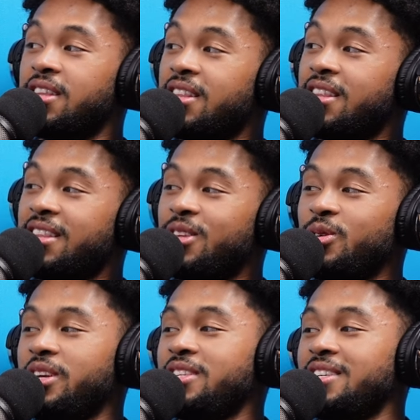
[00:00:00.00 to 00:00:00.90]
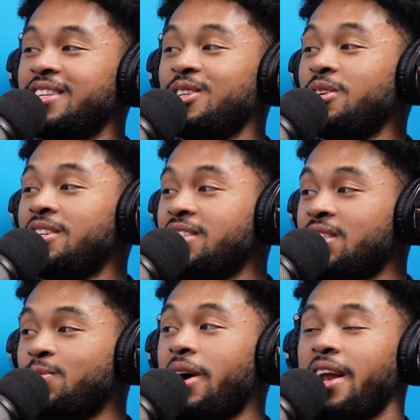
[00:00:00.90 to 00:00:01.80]
Yeah. You easy. You easy to
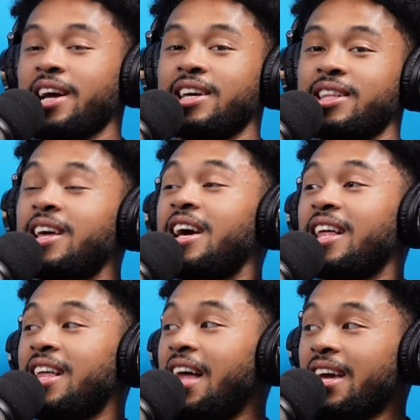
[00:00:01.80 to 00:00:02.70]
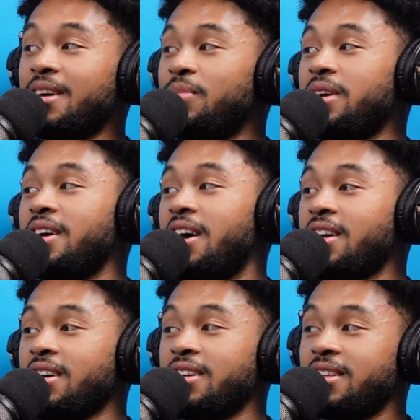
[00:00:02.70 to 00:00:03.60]
spot. I can. I can yeah, be
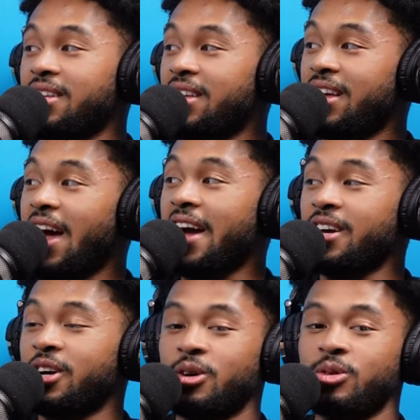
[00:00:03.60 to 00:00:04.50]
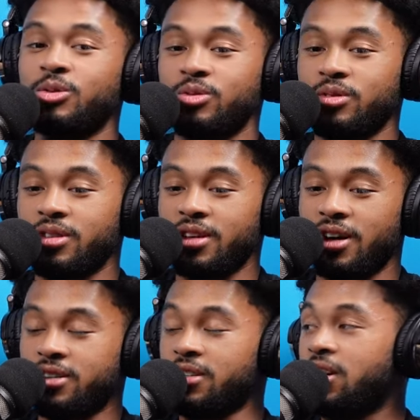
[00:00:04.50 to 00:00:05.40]
un. I can go
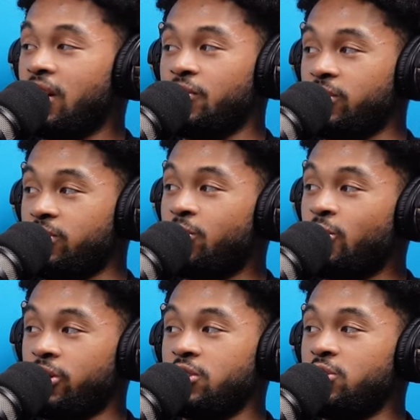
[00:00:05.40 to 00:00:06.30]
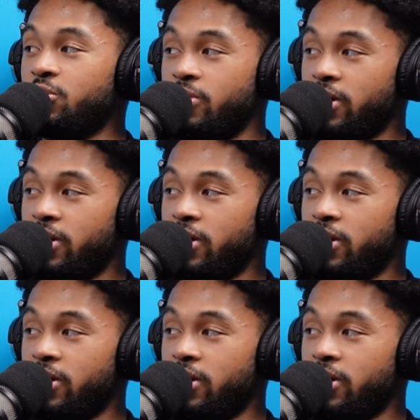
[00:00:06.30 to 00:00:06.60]
uncovered more than you,